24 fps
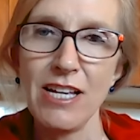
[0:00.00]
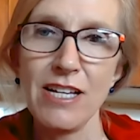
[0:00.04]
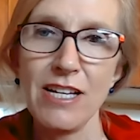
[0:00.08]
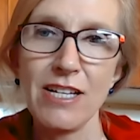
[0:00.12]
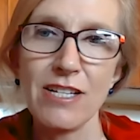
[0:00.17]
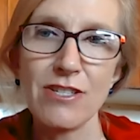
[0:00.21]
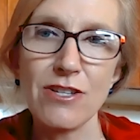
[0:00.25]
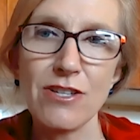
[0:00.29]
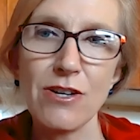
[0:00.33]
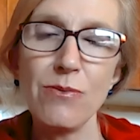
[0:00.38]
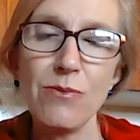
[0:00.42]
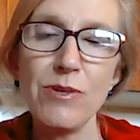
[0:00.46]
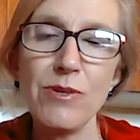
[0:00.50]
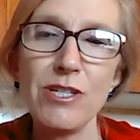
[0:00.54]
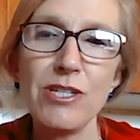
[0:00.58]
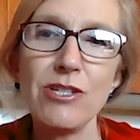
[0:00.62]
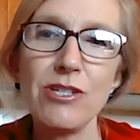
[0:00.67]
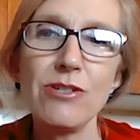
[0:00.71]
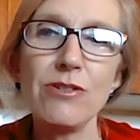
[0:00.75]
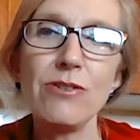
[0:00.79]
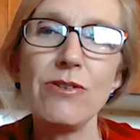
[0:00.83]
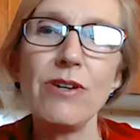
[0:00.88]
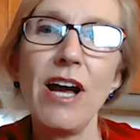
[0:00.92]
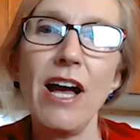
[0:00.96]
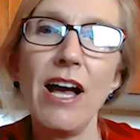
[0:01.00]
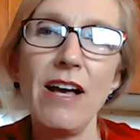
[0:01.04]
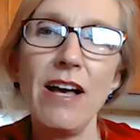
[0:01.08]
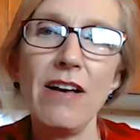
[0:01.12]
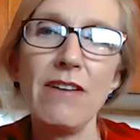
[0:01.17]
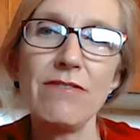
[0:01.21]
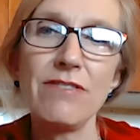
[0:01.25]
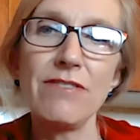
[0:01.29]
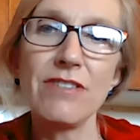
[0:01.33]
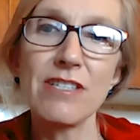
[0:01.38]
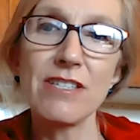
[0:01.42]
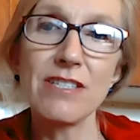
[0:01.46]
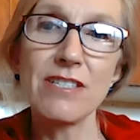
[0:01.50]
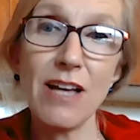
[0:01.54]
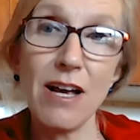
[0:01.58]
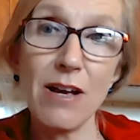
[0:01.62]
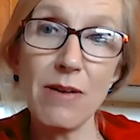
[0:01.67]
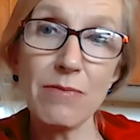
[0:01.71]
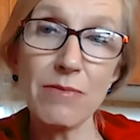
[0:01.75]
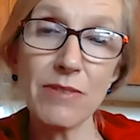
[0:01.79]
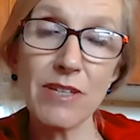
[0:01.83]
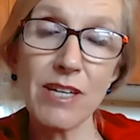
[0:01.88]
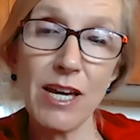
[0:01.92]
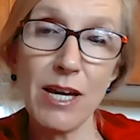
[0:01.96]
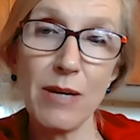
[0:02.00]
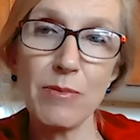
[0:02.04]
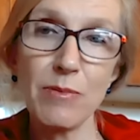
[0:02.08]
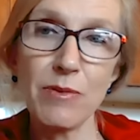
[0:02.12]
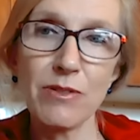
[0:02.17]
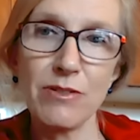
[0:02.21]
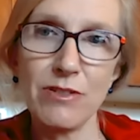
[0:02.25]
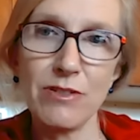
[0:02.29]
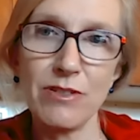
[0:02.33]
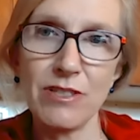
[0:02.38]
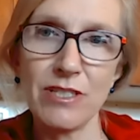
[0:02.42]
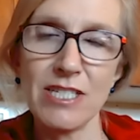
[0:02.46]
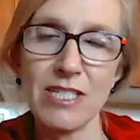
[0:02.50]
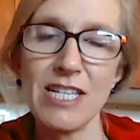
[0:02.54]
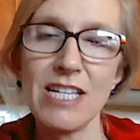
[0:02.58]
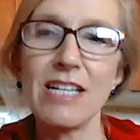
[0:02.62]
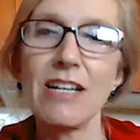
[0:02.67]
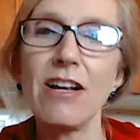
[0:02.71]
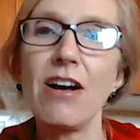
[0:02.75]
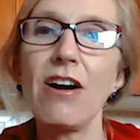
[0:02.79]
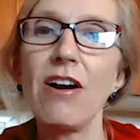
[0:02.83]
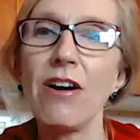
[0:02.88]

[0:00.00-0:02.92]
So we do have some chemicals that